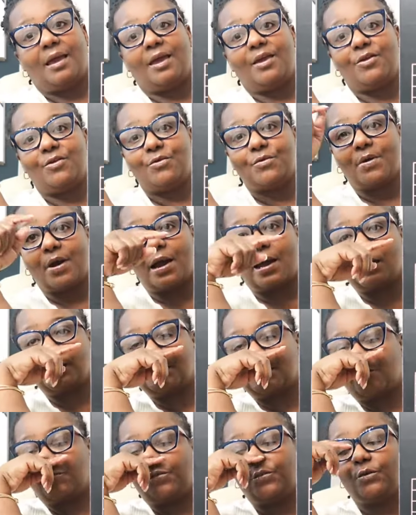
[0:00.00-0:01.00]
And you
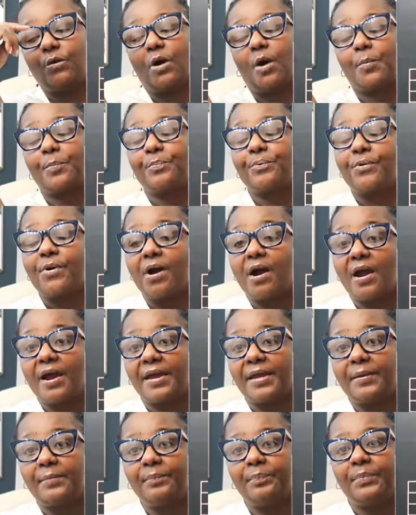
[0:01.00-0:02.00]
guys, if you are
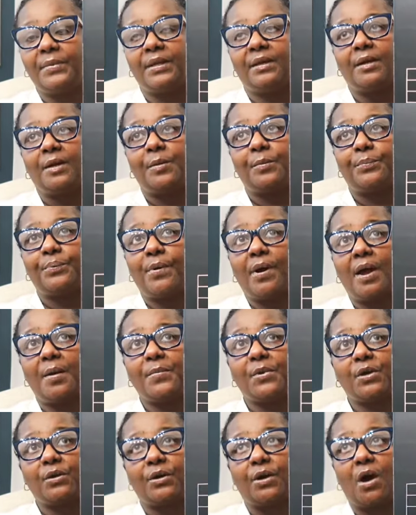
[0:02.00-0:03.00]
Prime,
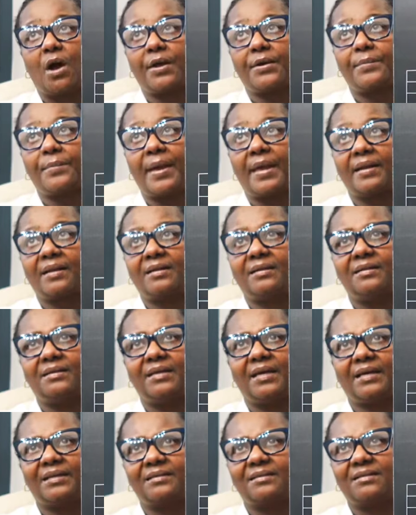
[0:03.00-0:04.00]
Prime, you're going to automatically
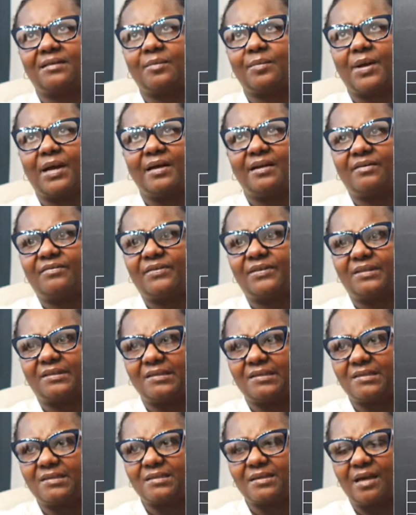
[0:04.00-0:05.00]
get some kind of a
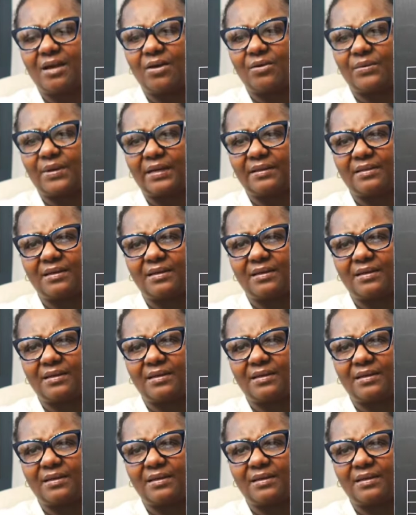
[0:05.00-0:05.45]
discount.